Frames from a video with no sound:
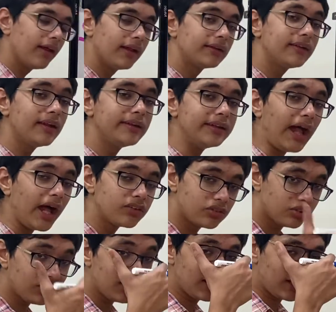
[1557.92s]
the
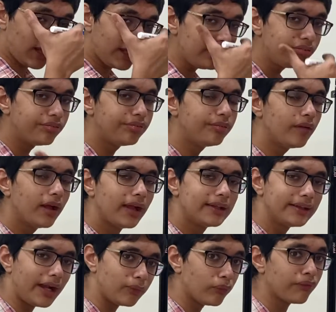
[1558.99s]
natural life
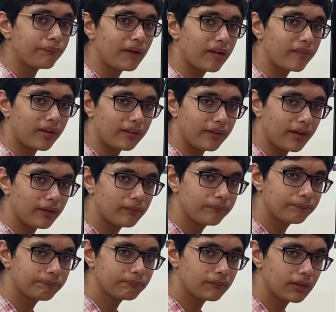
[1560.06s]
that was present there.
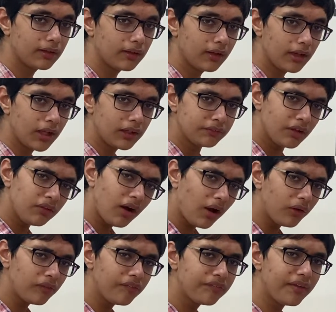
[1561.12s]
Now, how
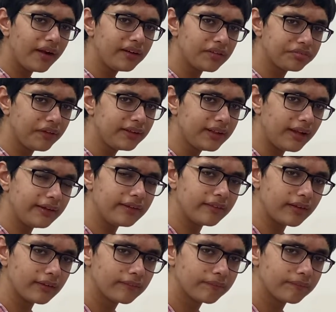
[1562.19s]
does that affect anything?